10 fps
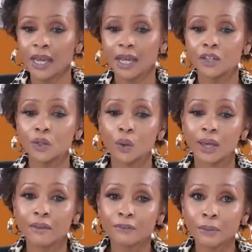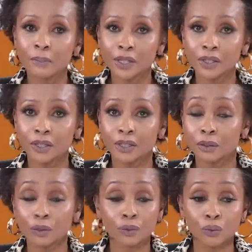And so every person in the
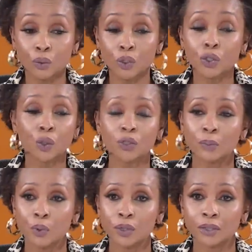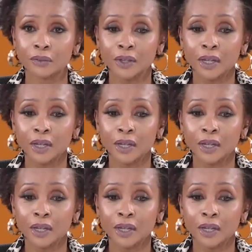crew was so supportive.